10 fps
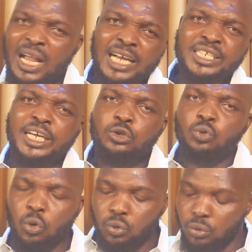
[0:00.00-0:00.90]
as a
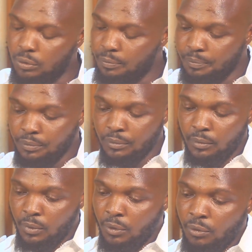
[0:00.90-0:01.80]
tool
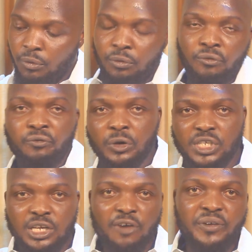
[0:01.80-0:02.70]
for
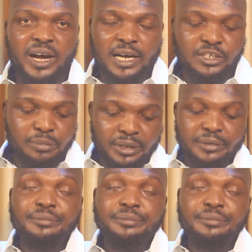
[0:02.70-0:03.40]
self-enhancement.